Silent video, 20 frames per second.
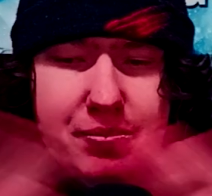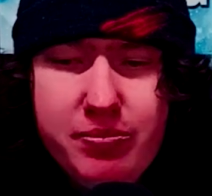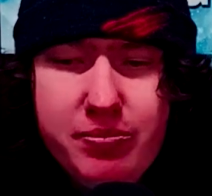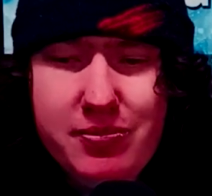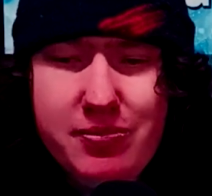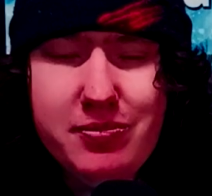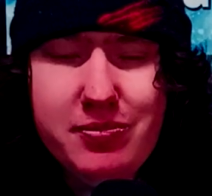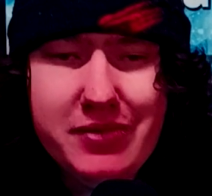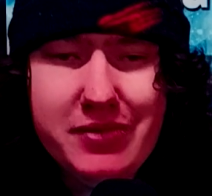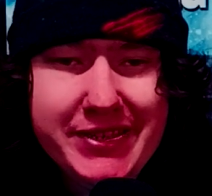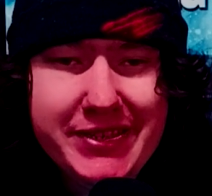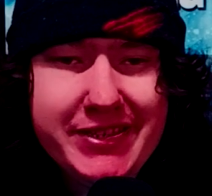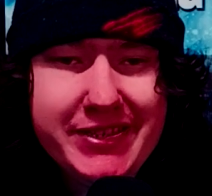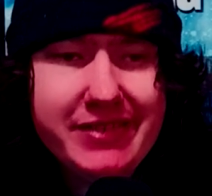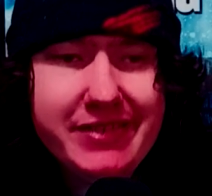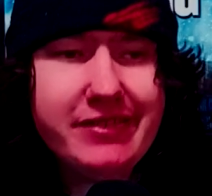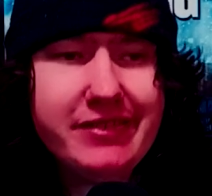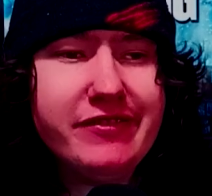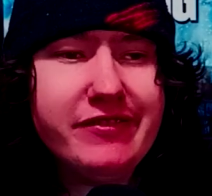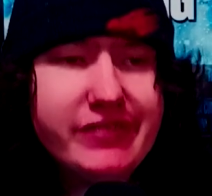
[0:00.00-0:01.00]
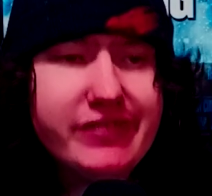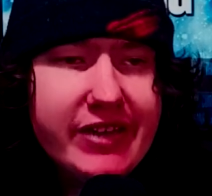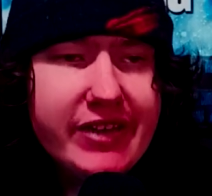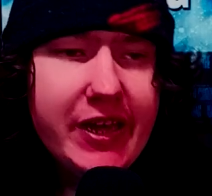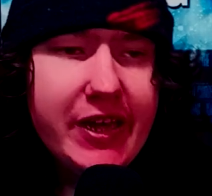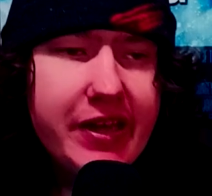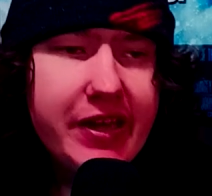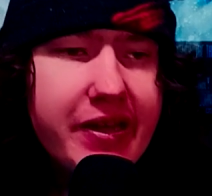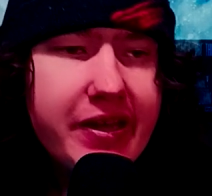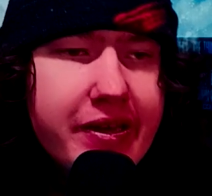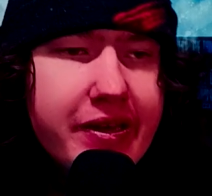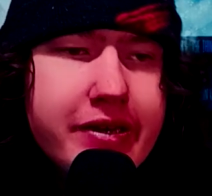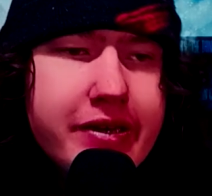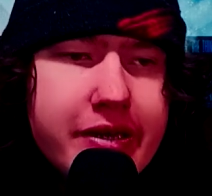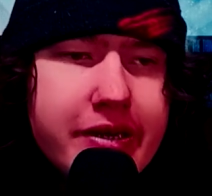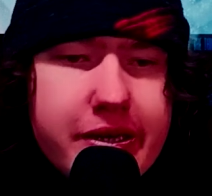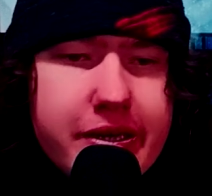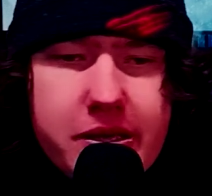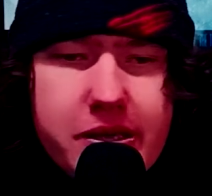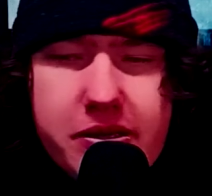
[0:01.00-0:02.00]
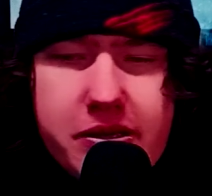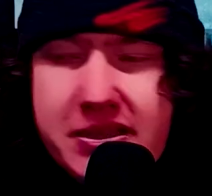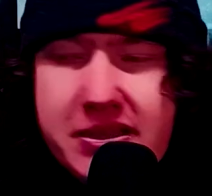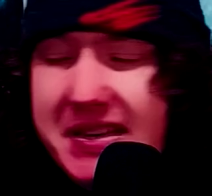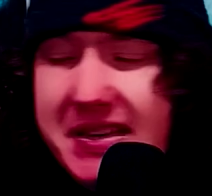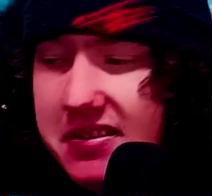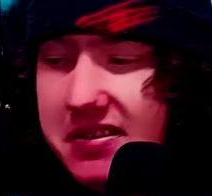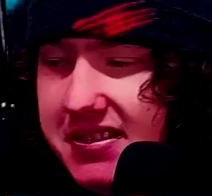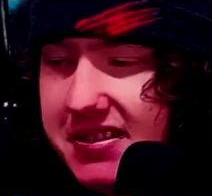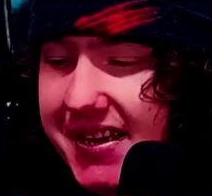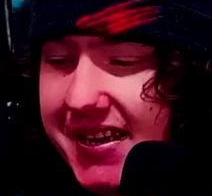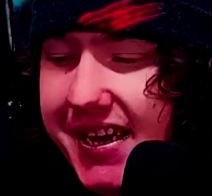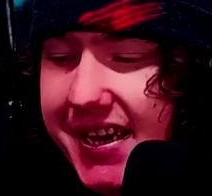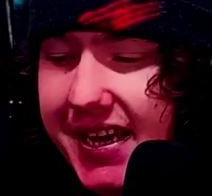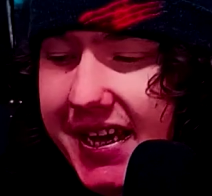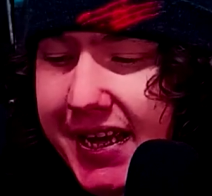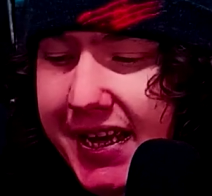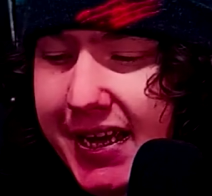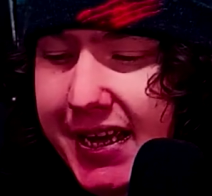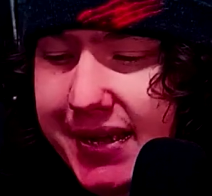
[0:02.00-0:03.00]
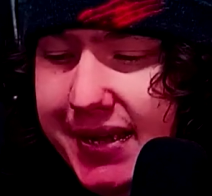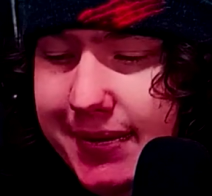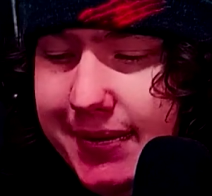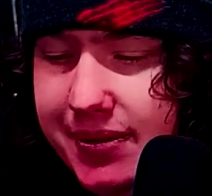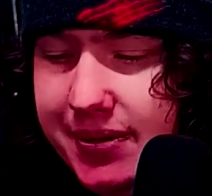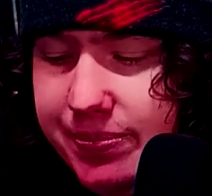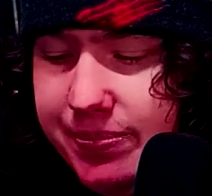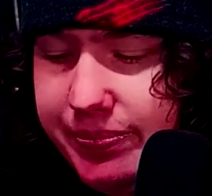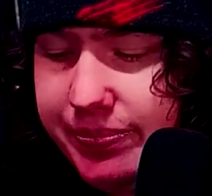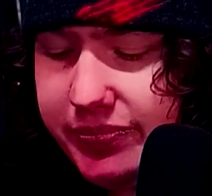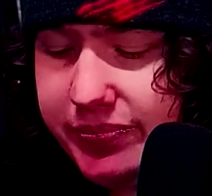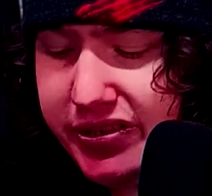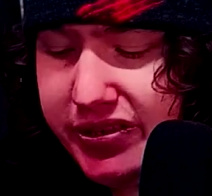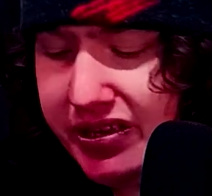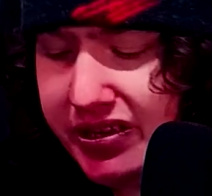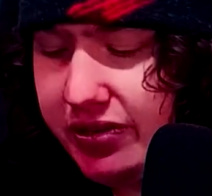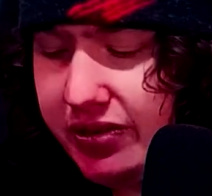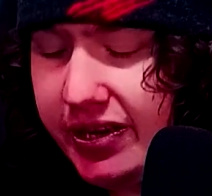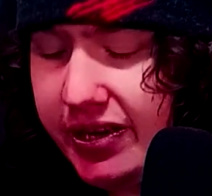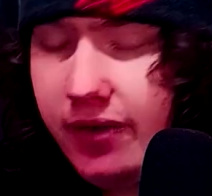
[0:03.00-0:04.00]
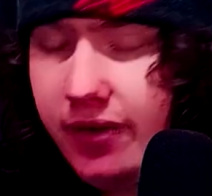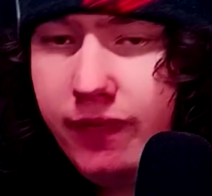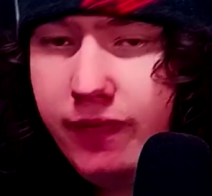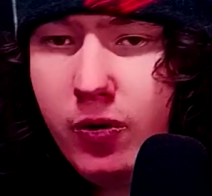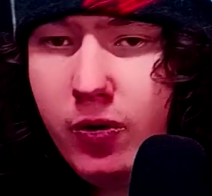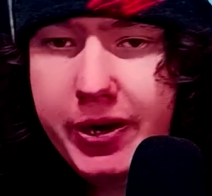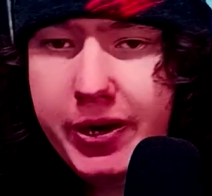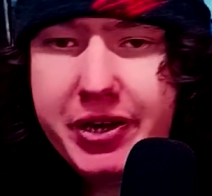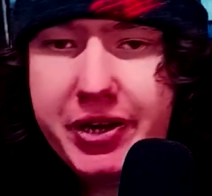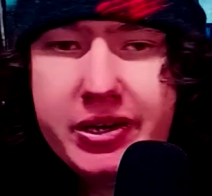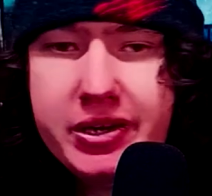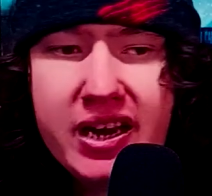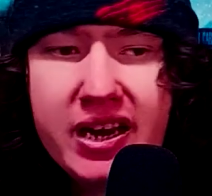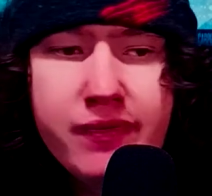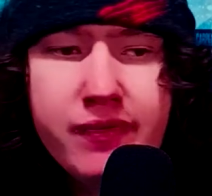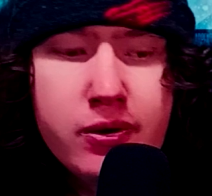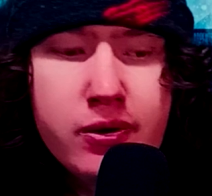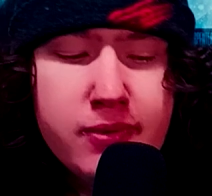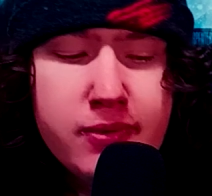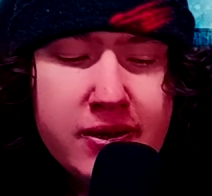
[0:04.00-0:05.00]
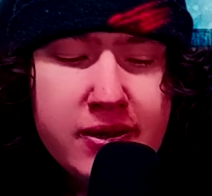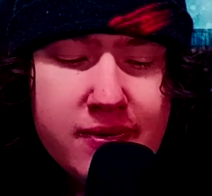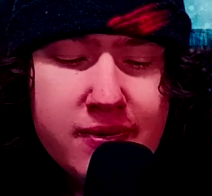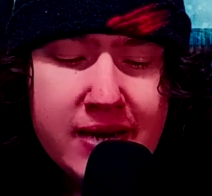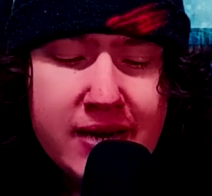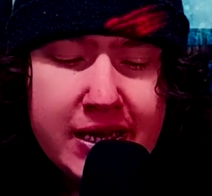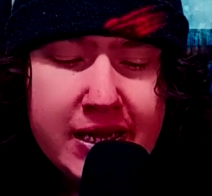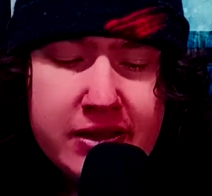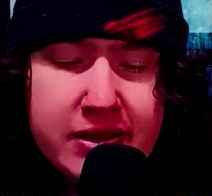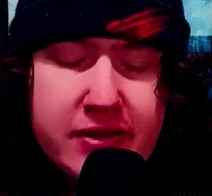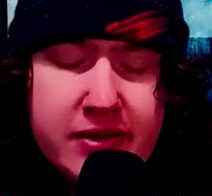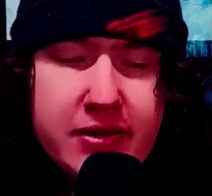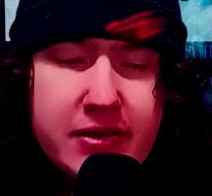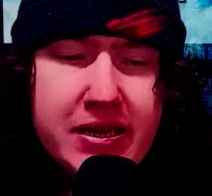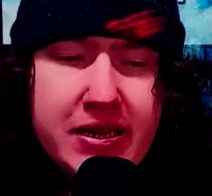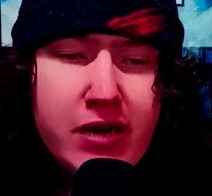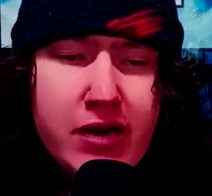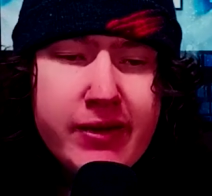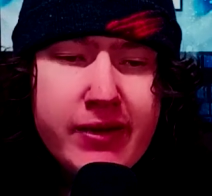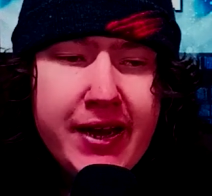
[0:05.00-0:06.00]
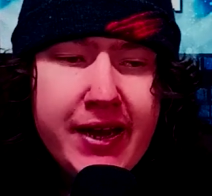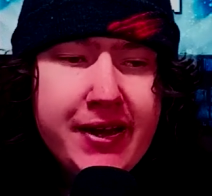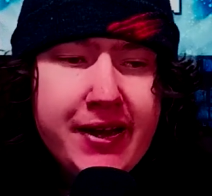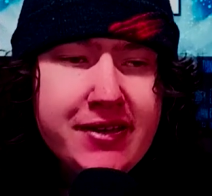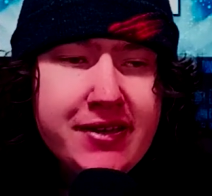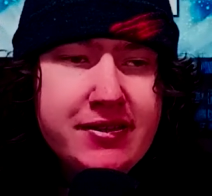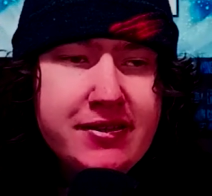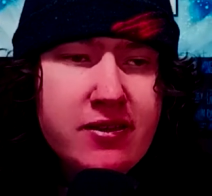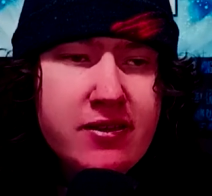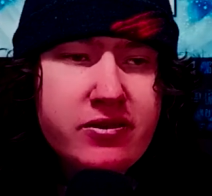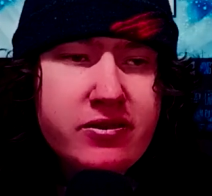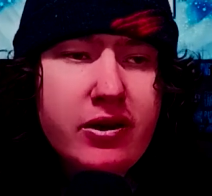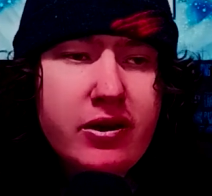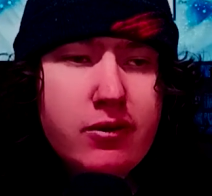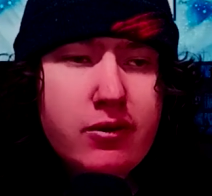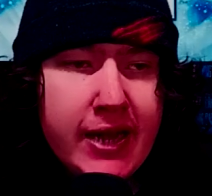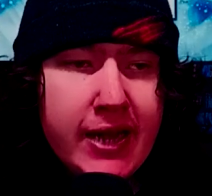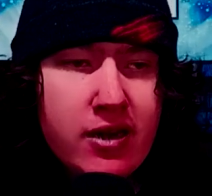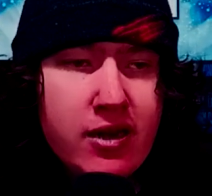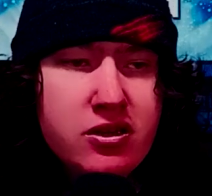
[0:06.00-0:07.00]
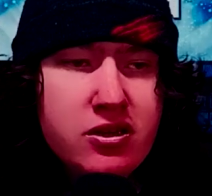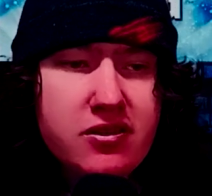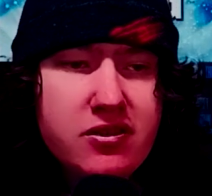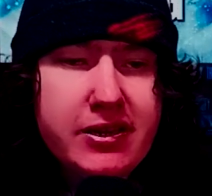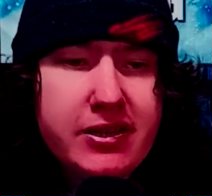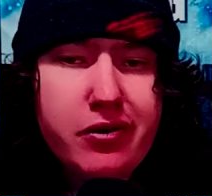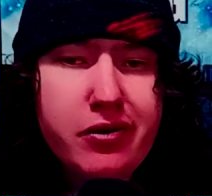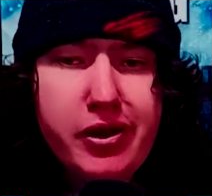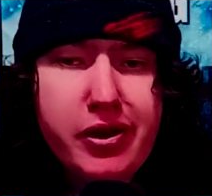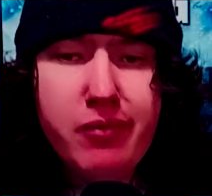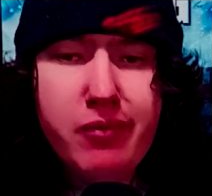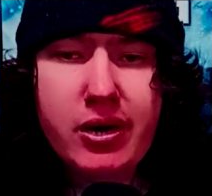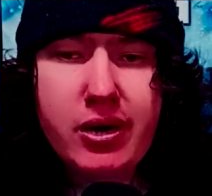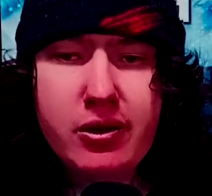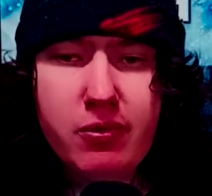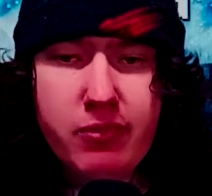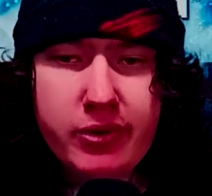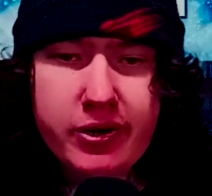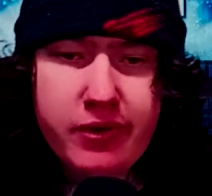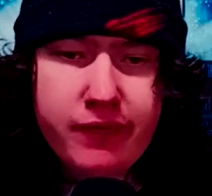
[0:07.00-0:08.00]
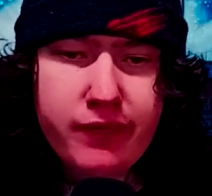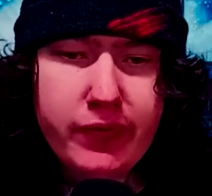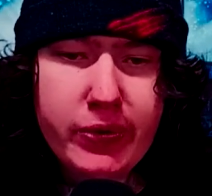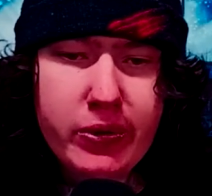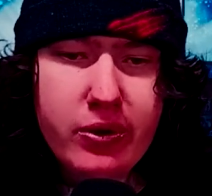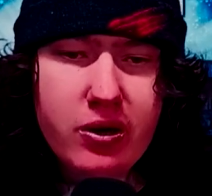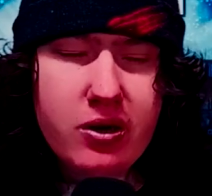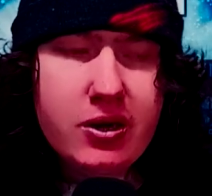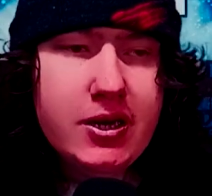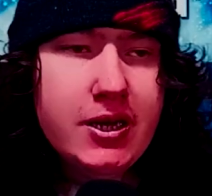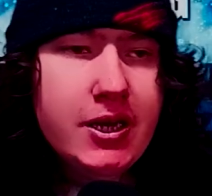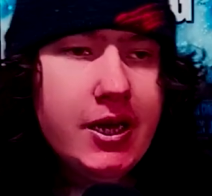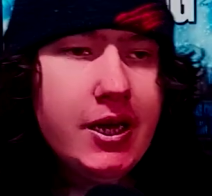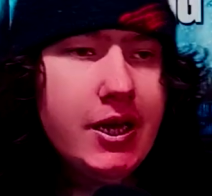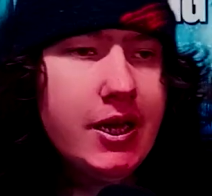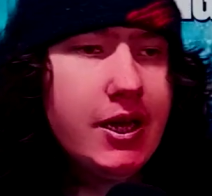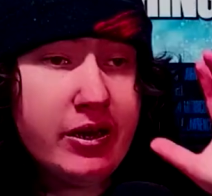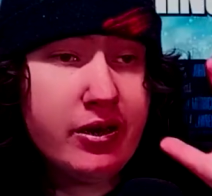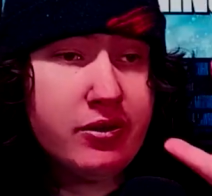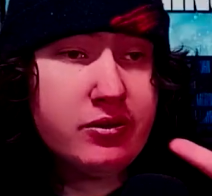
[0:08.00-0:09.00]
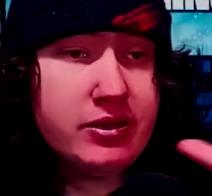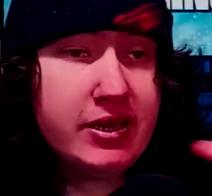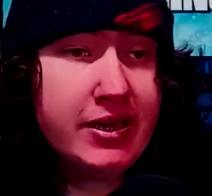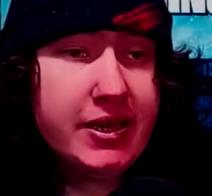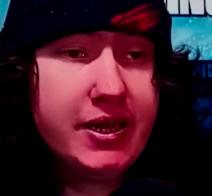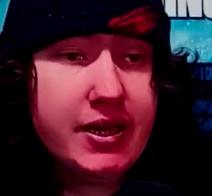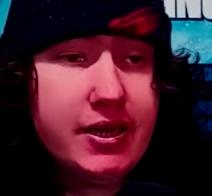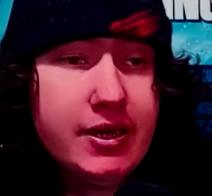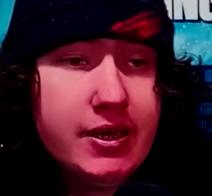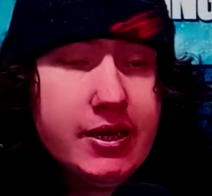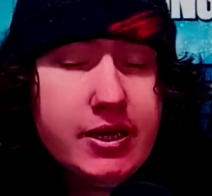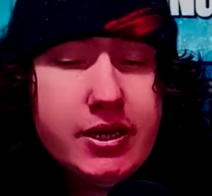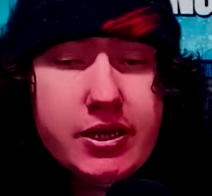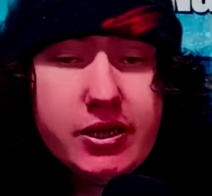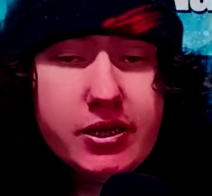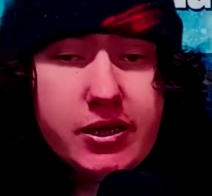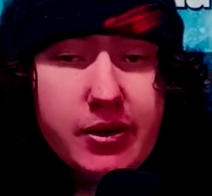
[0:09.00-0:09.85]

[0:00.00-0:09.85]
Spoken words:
It's just seriously. And so therefore you never okay, because there's no characters here you want to root for. The